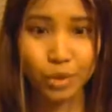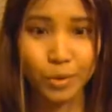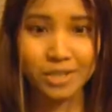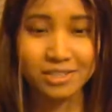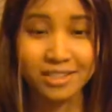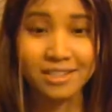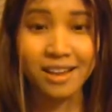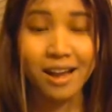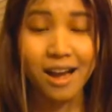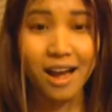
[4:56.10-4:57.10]
question is,
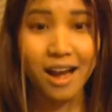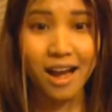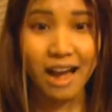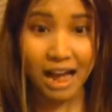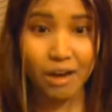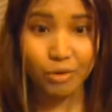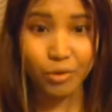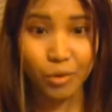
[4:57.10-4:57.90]
how